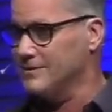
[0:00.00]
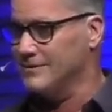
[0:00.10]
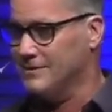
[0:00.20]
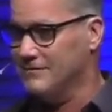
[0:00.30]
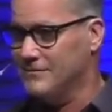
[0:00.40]

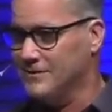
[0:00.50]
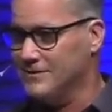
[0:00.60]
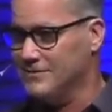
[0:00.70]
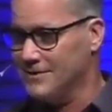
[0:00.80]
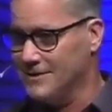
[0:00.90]
You can
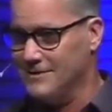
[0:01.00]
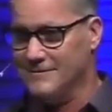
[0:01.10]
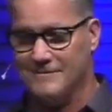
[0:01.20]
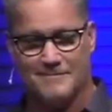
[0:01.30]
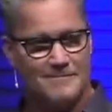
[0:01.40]
feel it, right?
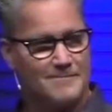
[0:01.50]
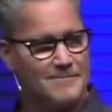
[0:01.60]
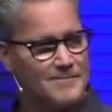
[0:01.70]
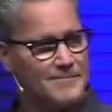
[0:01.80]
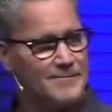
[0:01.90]

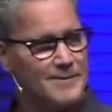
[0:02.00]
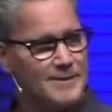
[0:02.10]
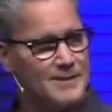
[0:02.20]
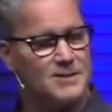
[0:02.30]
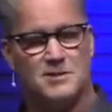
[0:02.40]

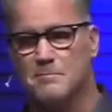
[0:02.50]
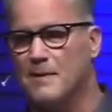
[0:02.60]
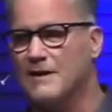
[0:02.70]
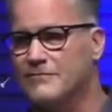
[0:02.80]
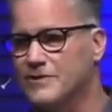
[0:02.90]
This is
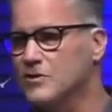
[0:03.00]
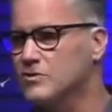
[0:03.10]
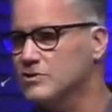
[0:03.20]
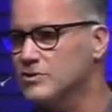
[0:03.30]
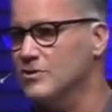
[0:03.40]

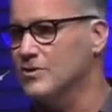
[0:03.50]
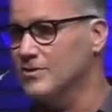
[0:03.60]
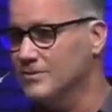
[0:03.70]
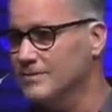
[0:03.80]
mafioso.